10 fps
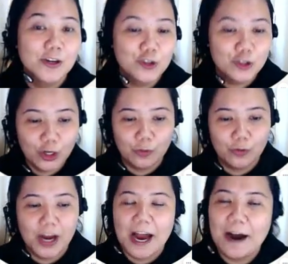
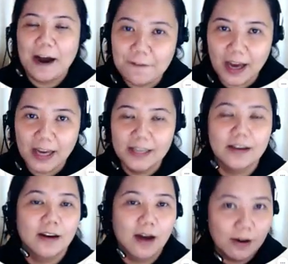So find
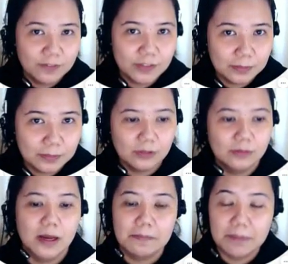a
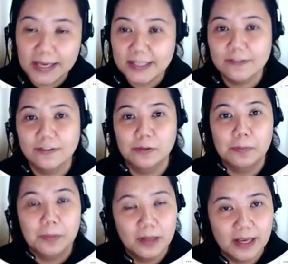comfortable,
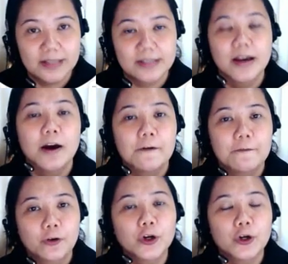peaceful place
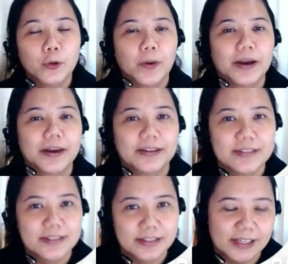for
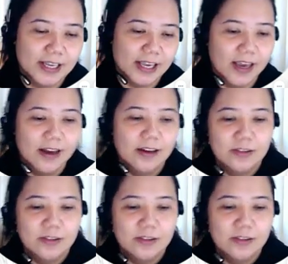quiet study.